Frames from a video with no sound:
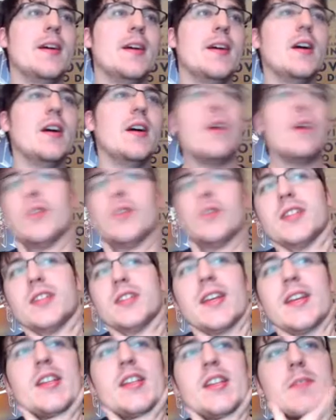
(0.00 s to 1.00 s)
Well, seeing
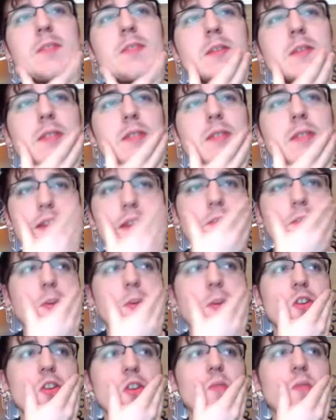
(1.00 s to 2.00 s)
this makes me think of a
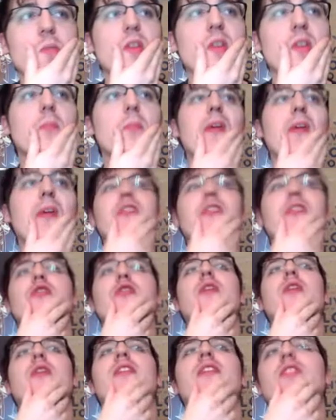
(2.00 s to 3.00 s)
person with depression
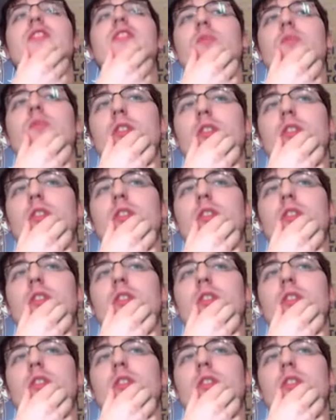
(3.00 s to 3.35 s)
trying to see the world in a